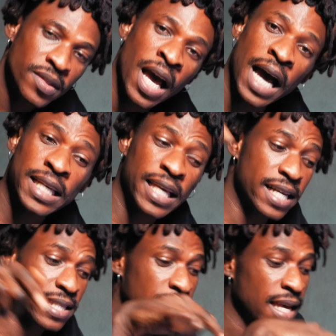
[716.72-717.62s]
And
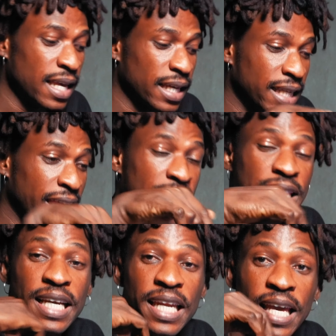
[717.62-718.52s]
yes, click
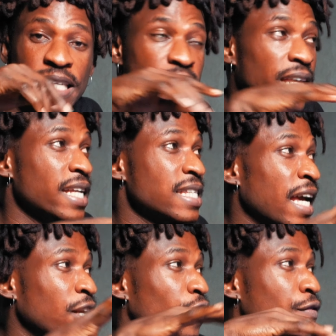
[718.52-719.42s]
the link to get
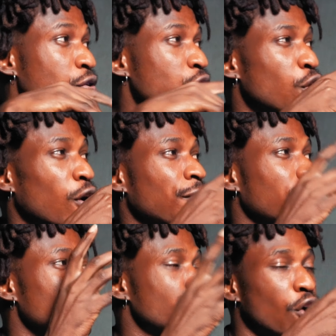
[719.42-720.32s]
any of this stuff,
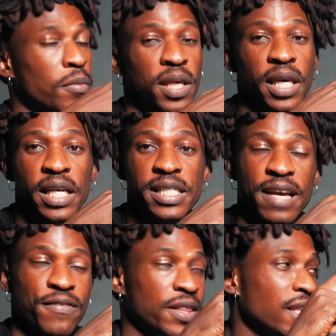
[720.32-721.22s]
the drum kits,
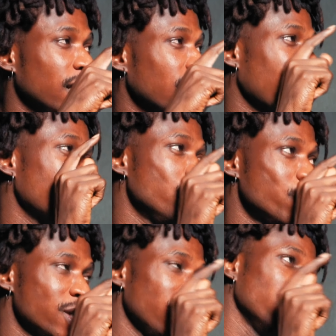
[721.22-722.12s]
everything that I
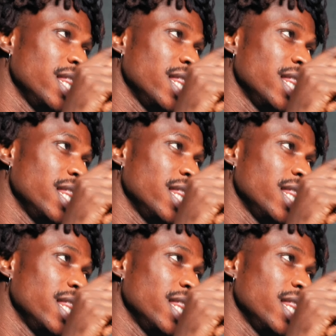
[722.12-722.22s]
used in